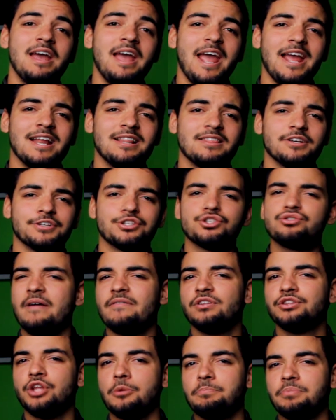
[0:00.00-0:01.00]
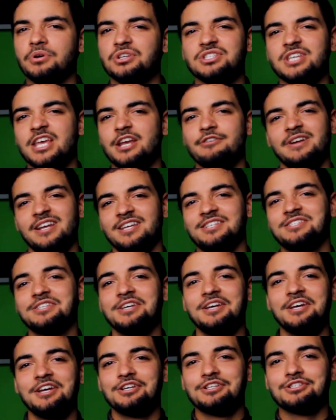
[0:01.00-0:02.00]
in the Travel Notebook series.
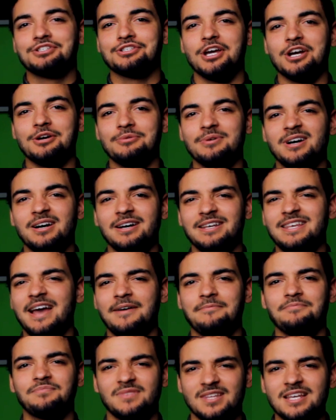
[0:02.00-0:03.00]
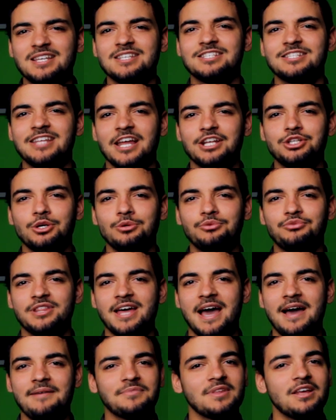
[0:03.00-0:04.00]
So yeah, stay tuned for
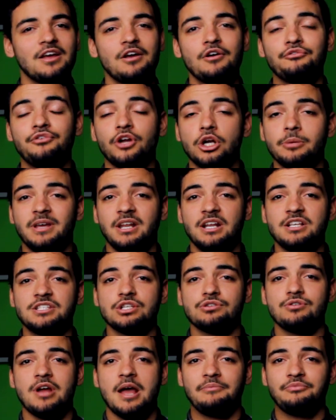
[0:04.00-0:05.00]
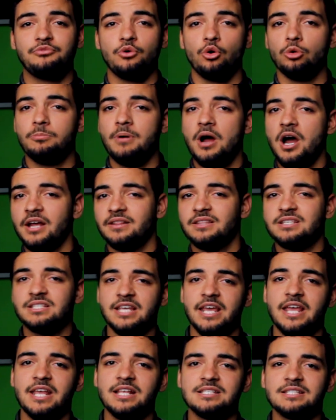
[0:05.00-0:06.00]
that. Follow me on Instagram for all behind the
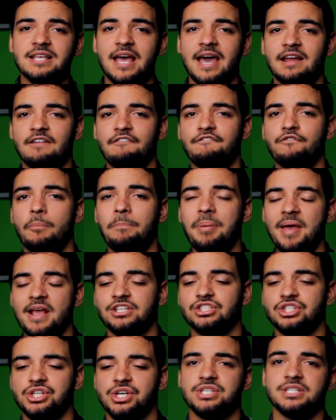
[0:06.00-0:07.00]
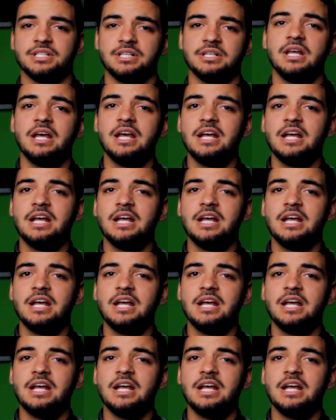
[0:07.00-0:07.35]
scenes and for pictures and